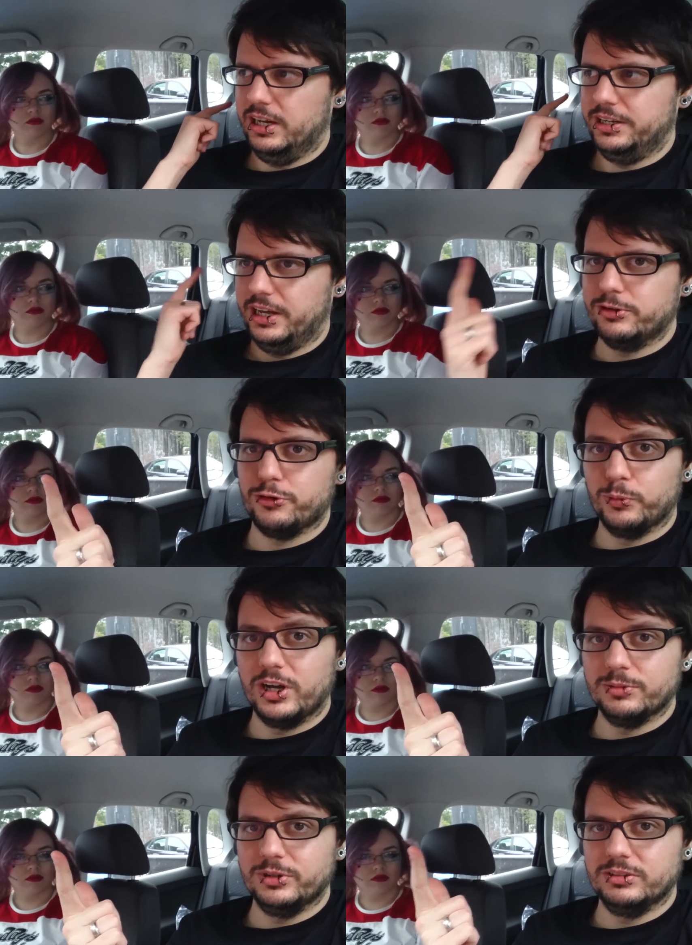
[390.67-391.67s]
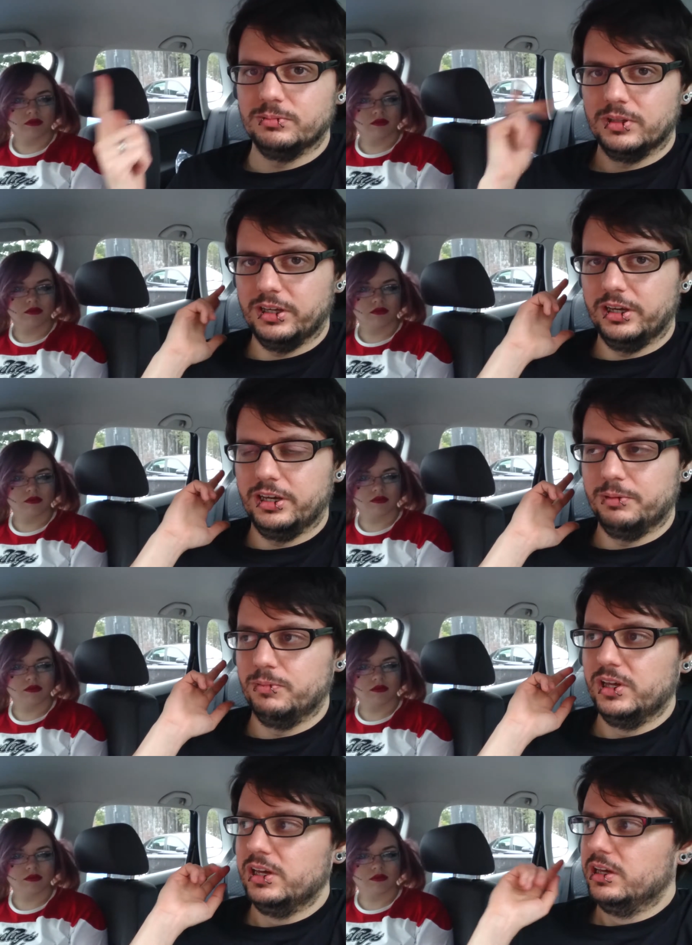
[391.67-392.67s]
Speaker 1: and Andrew Wildman, um,
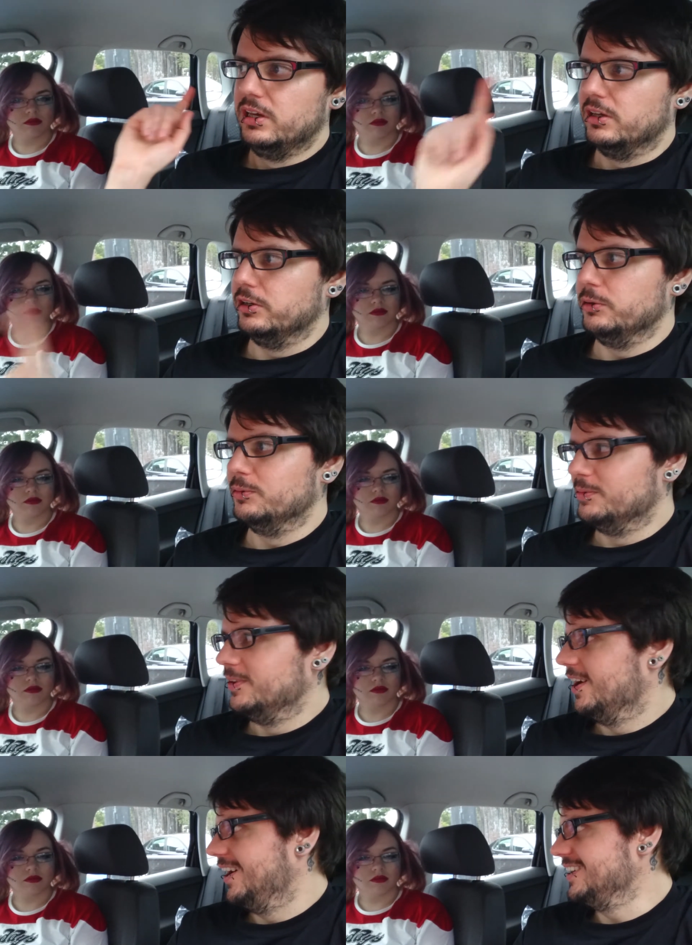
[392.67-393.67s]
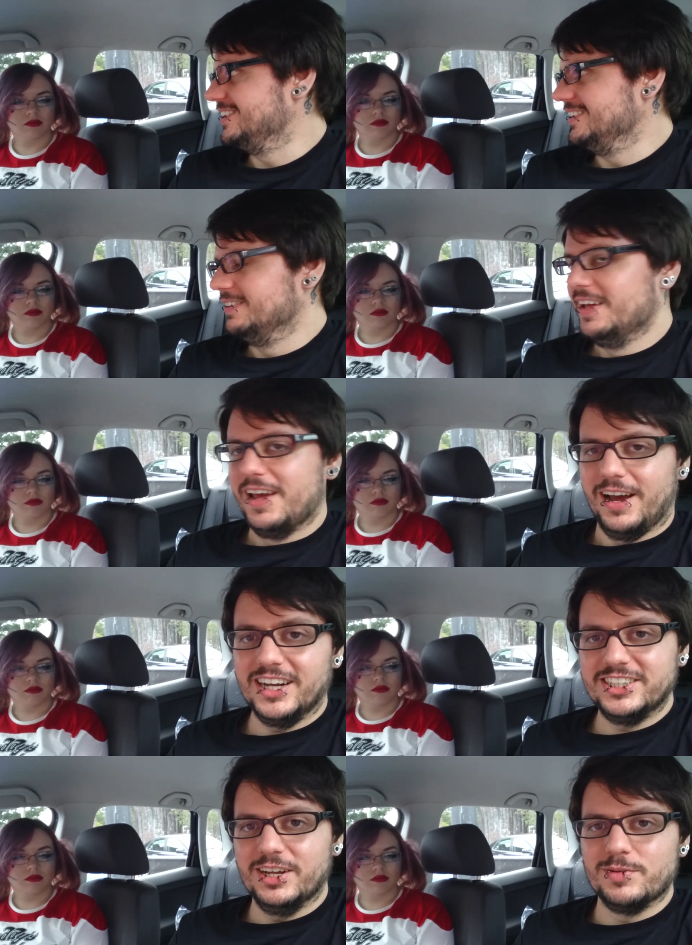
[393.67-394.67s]
who I actually,
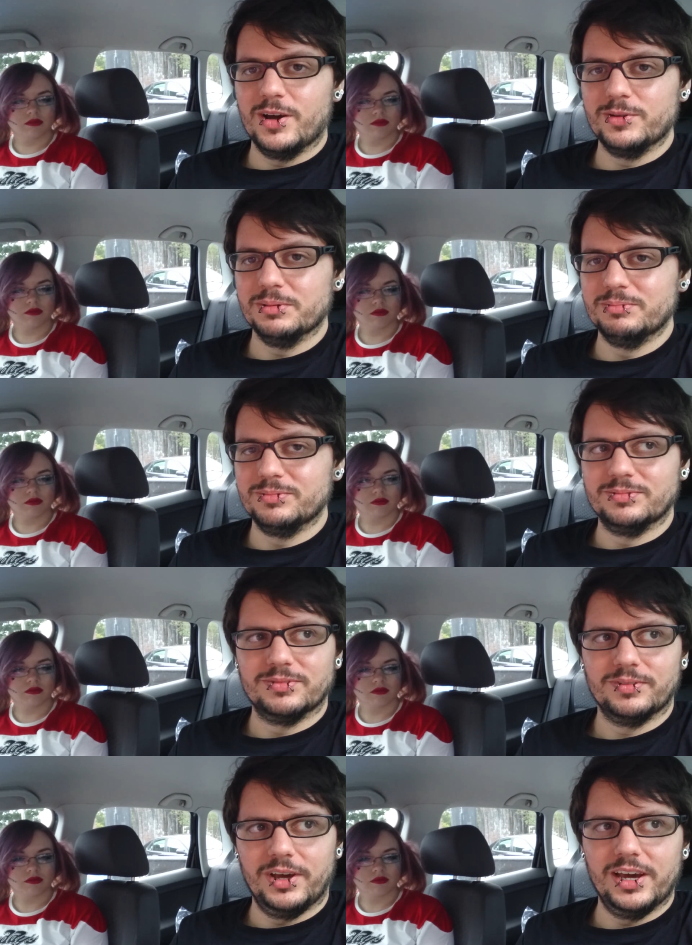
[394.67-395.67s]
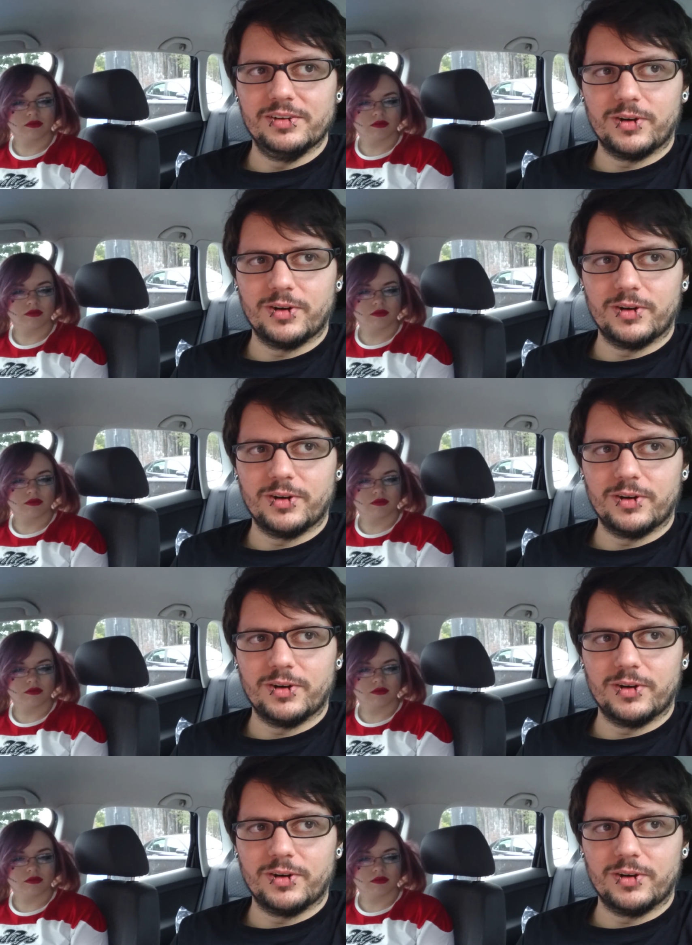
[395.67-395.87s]
I actually don't know them uh,